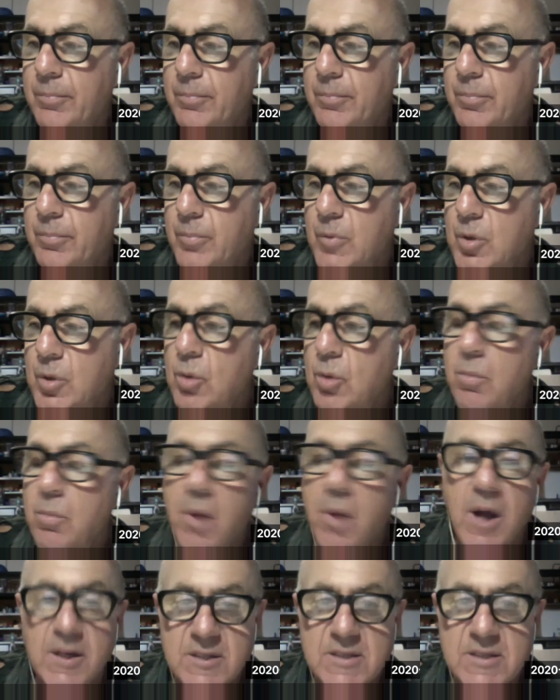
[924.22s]
your
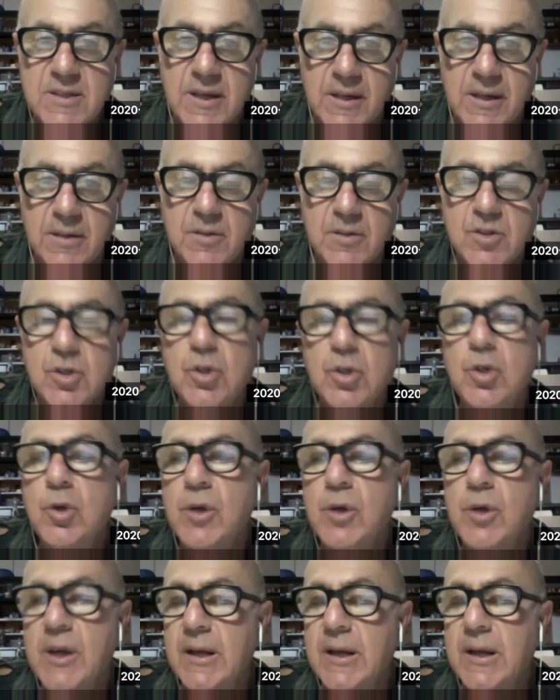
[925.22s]
mindset, so
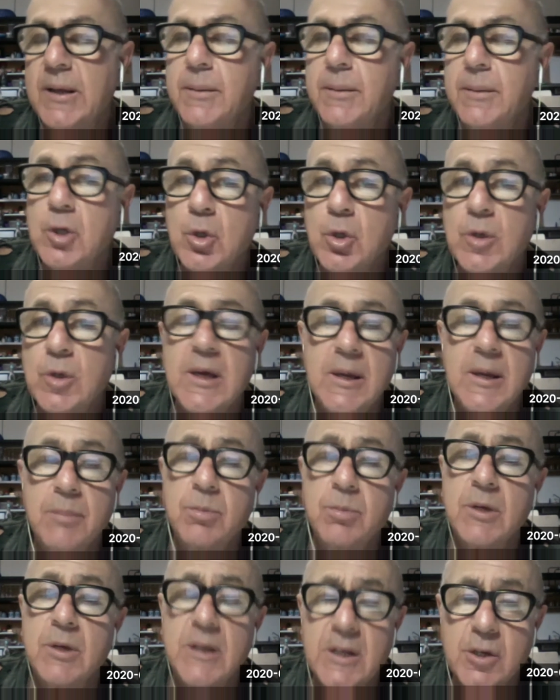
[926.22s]
you keep
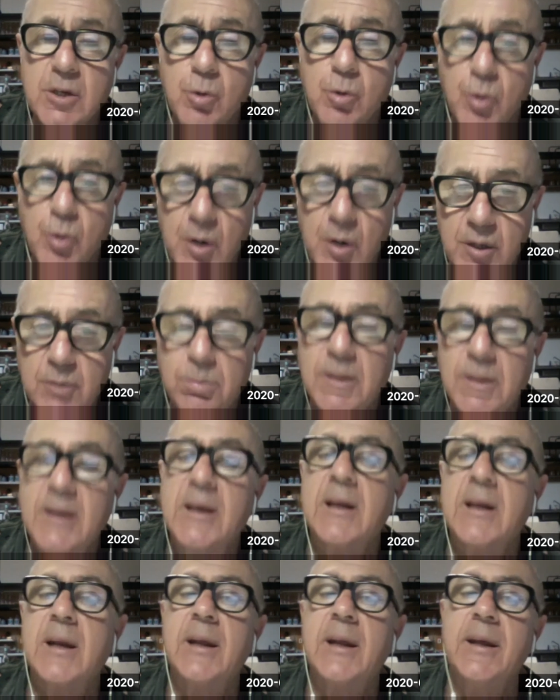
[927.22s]
incredibly
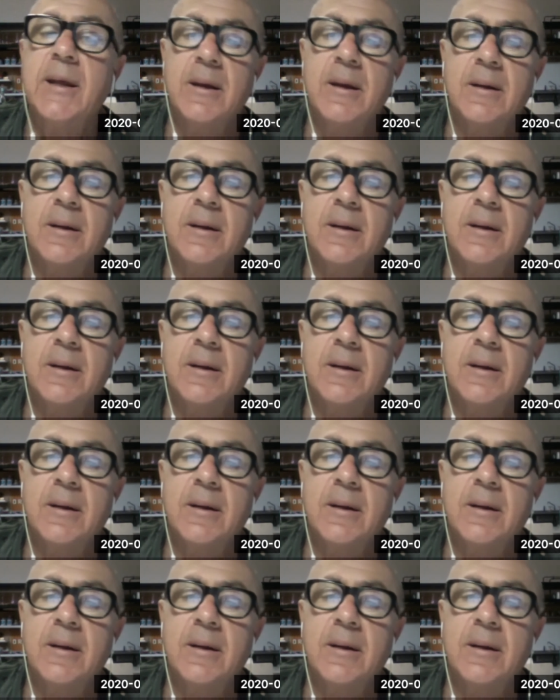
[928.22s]
clear.